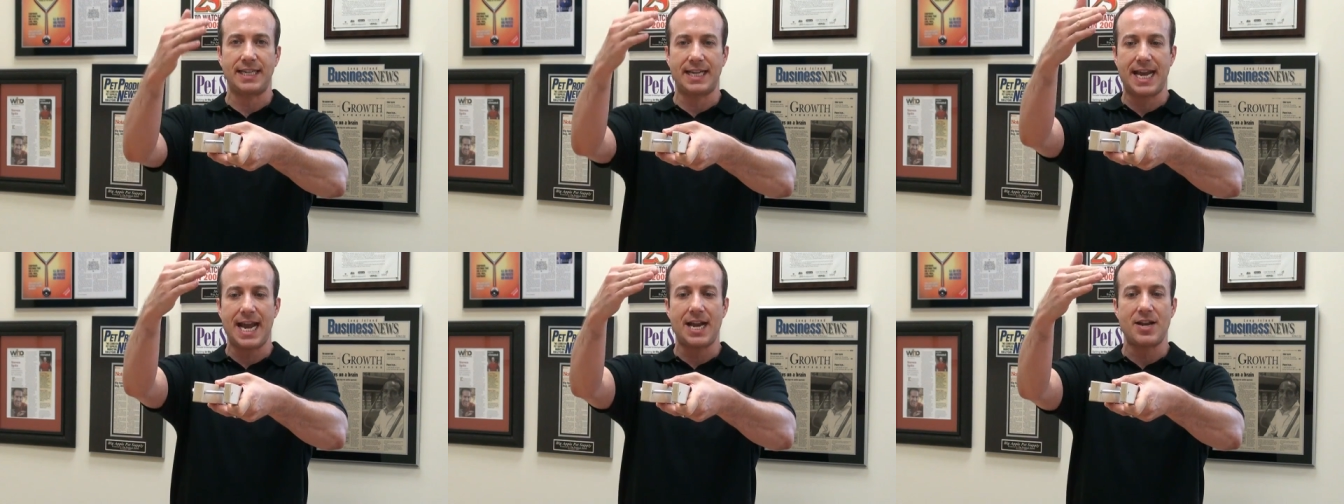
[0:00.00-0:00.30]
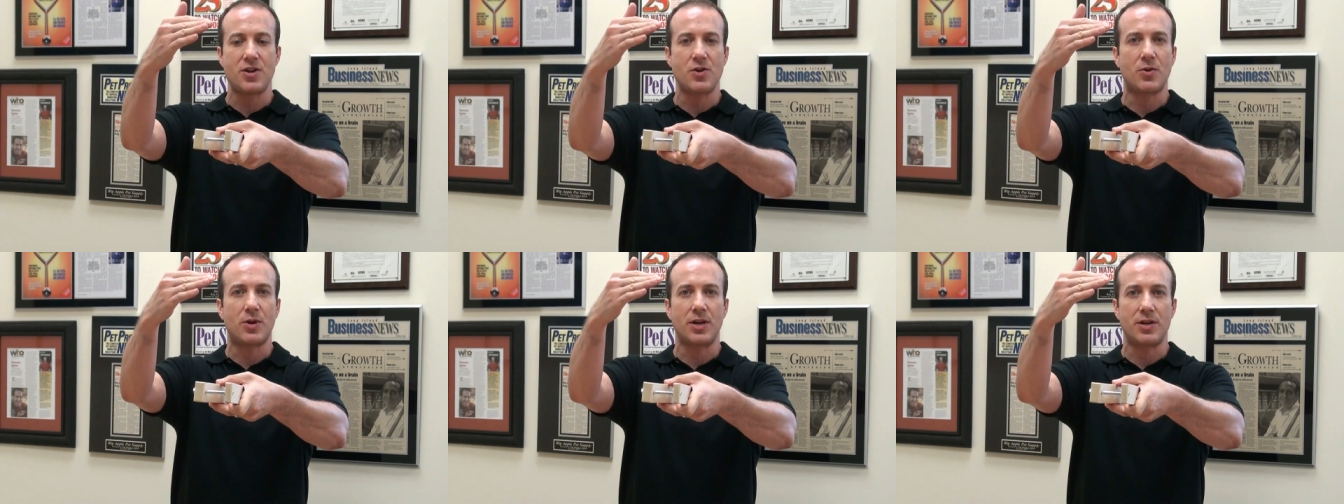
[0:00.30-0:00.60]

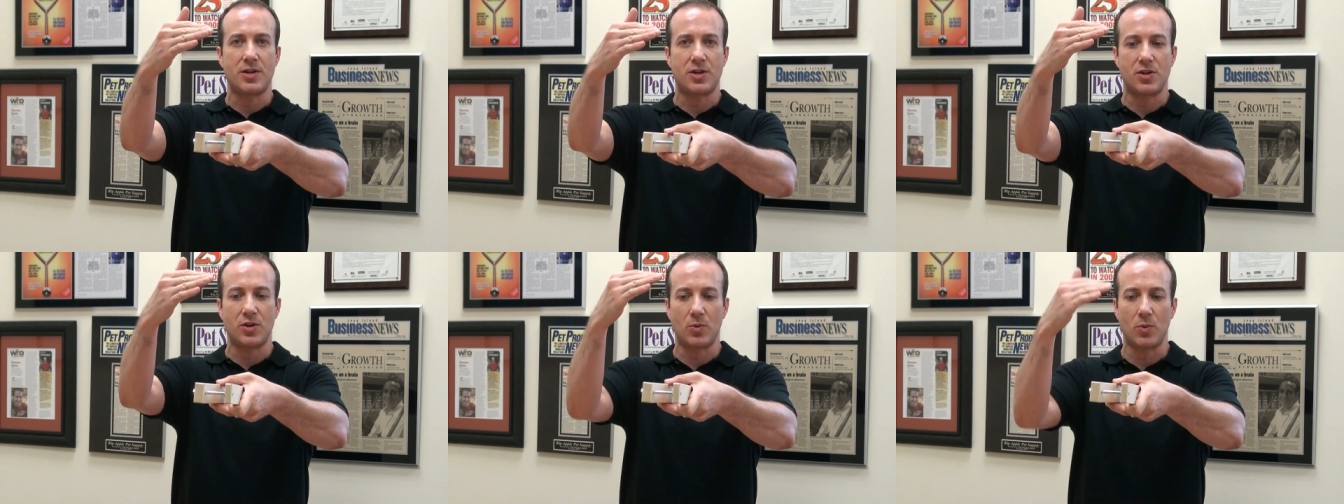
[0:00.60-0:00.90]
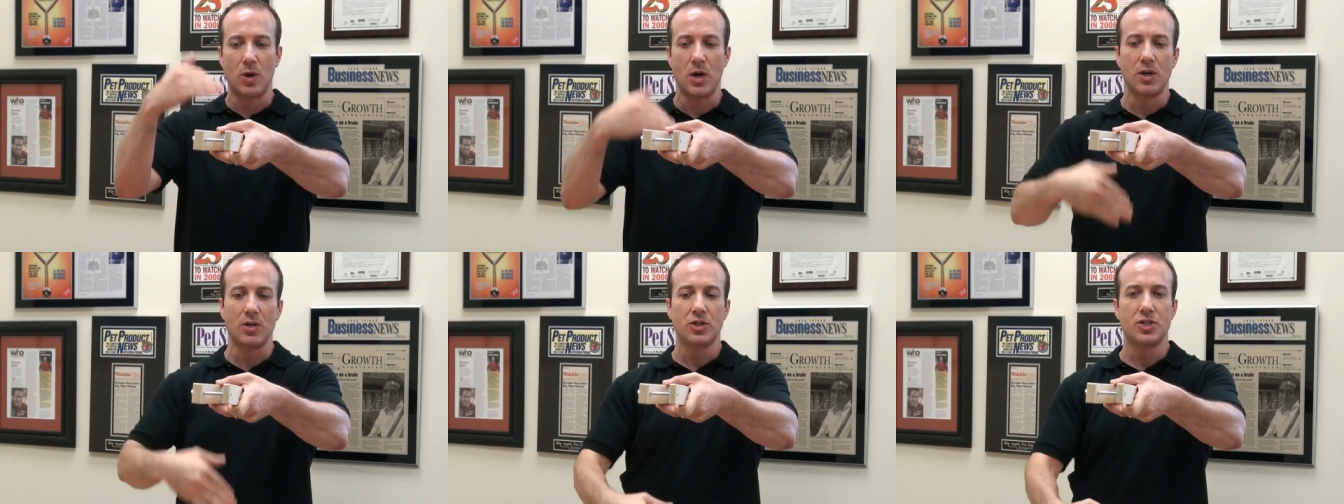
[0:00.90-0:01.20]
Again, you could
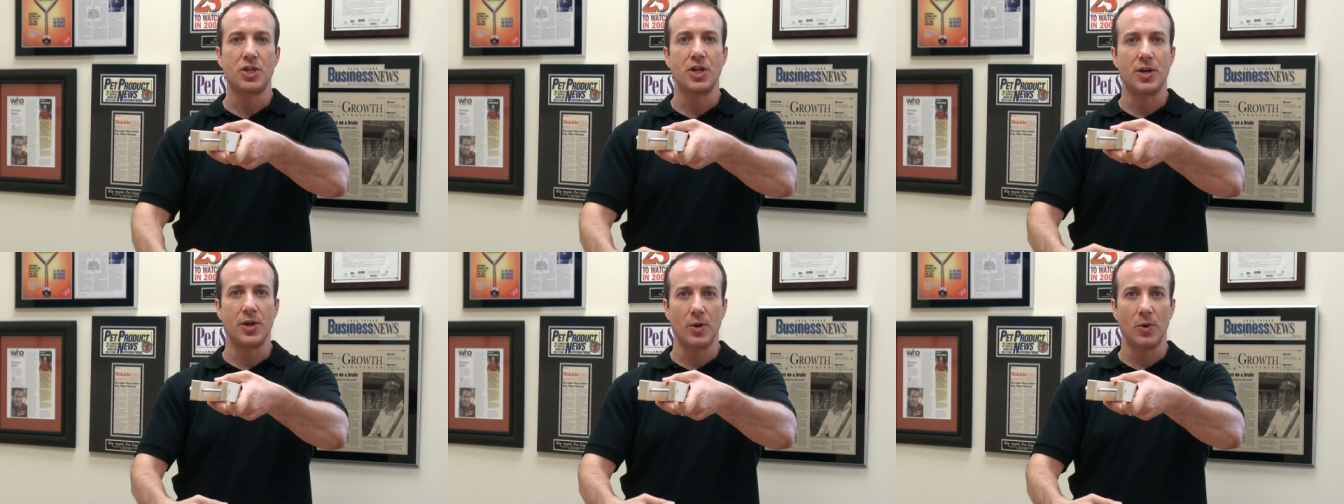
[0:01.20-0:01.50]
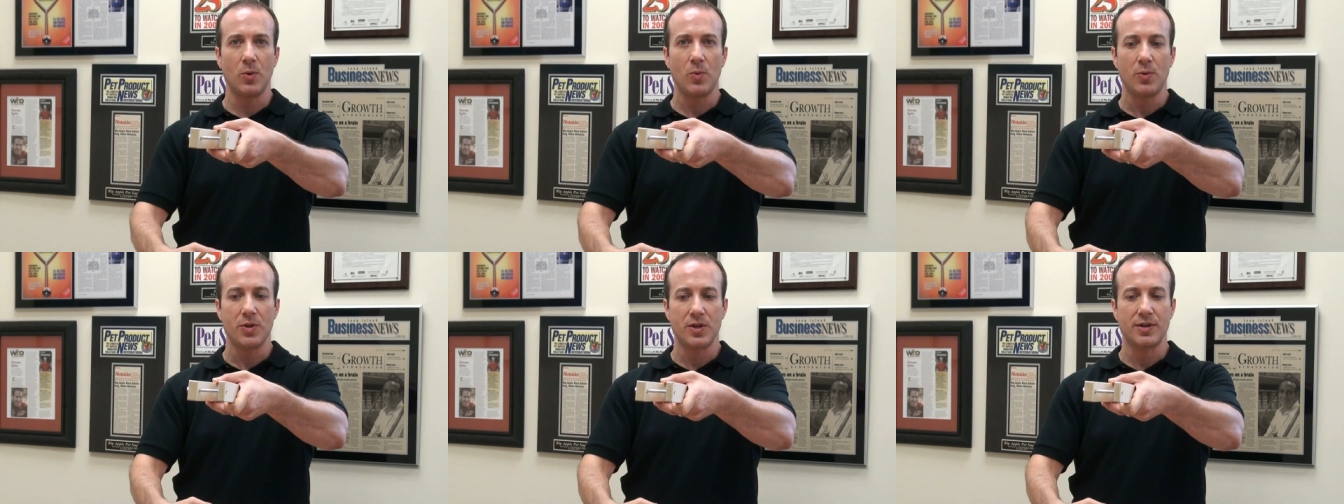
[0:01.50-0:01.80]
do
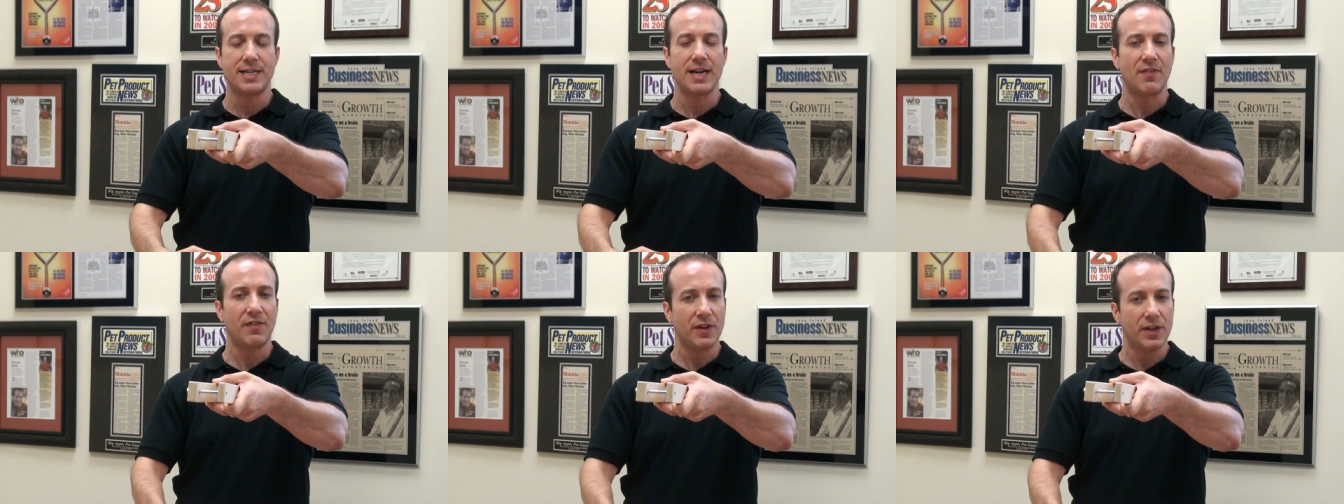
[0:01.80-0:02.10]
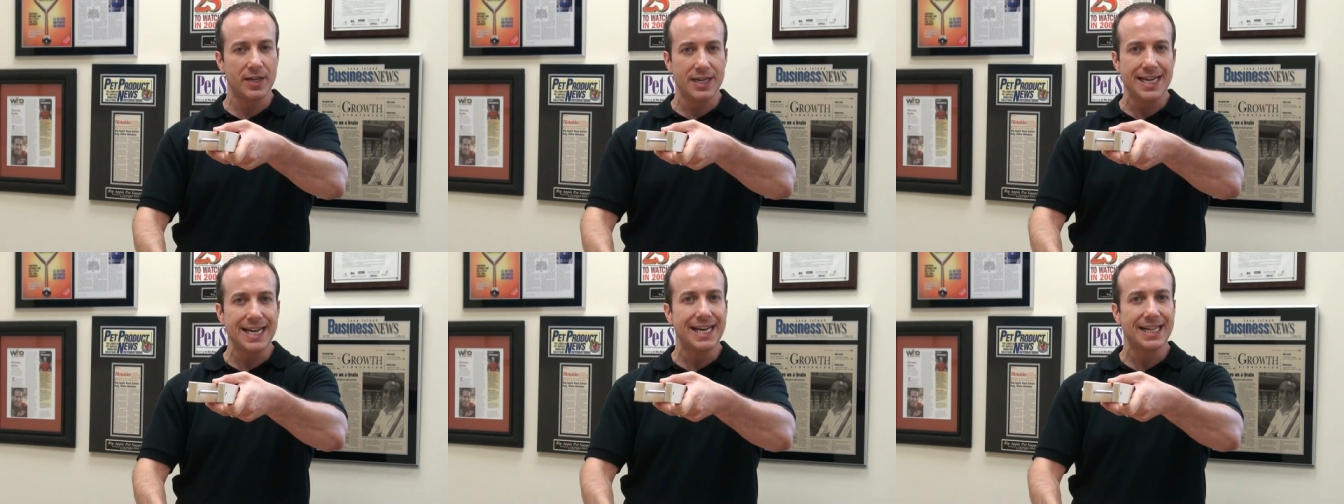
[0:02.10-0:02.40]
2. You're
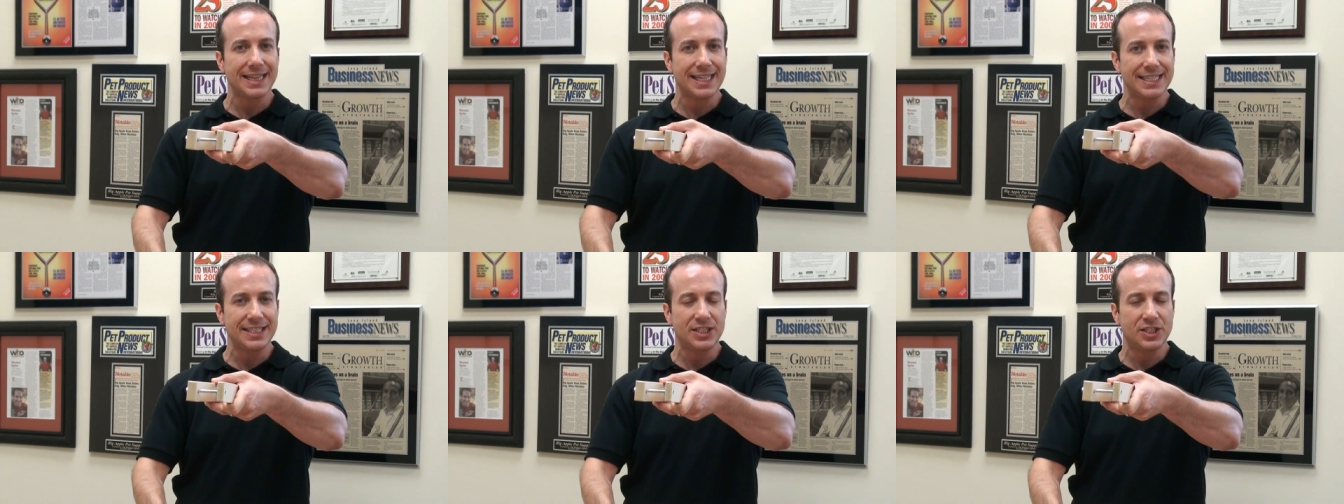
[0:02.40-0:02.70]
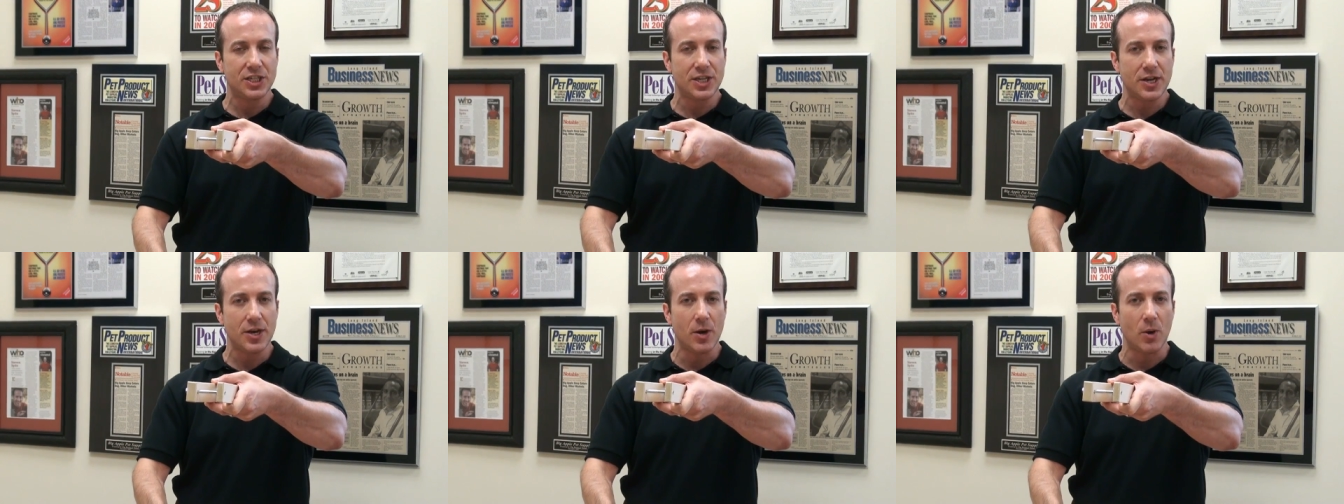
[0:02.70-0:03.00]
definitely going to need at
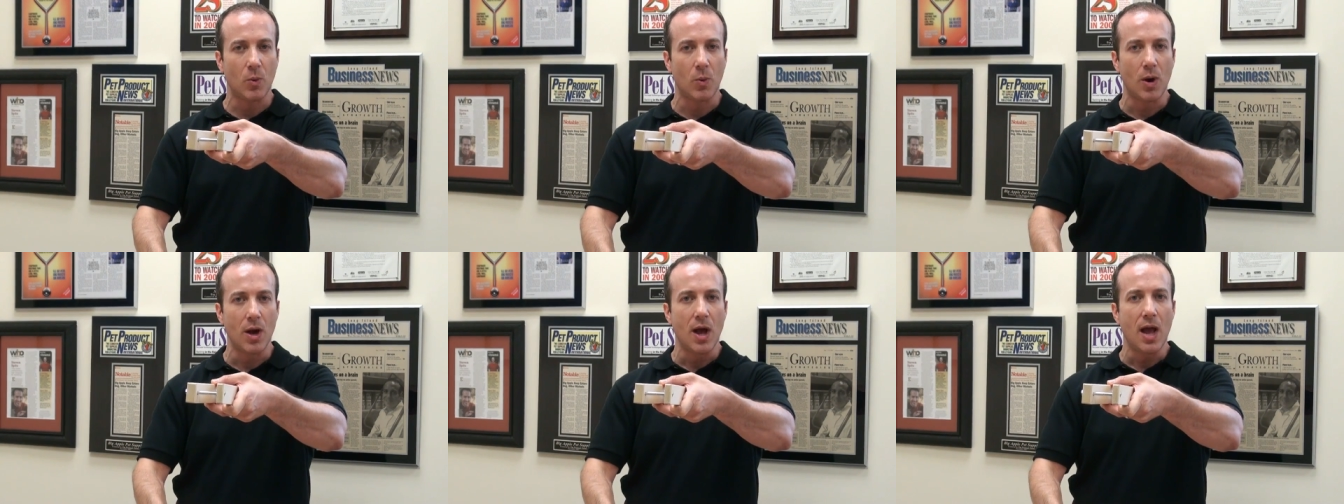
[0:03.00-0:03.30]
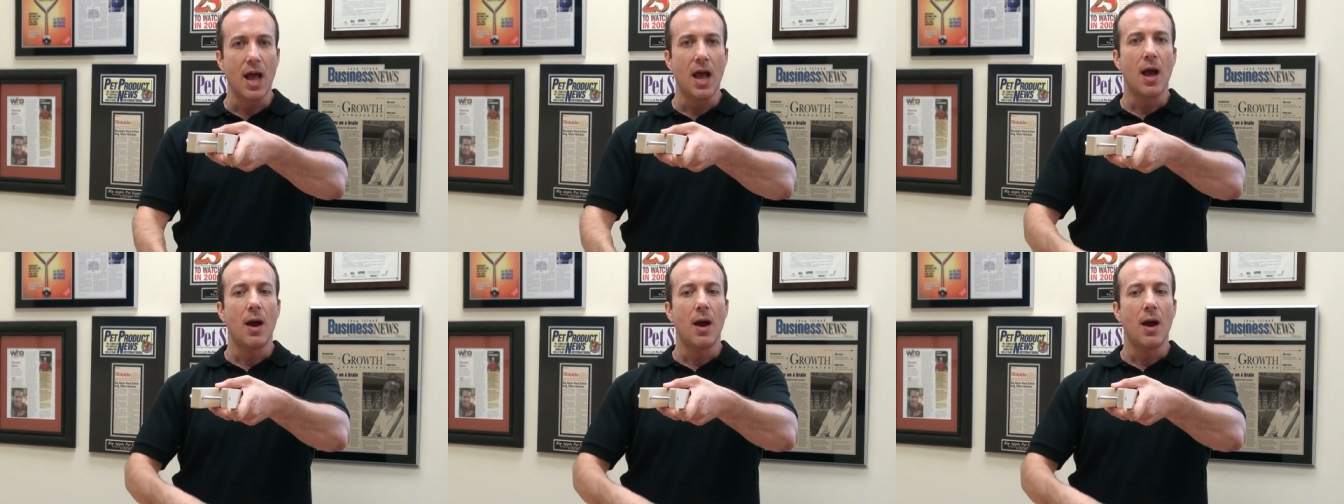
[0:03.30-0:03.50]
least 2.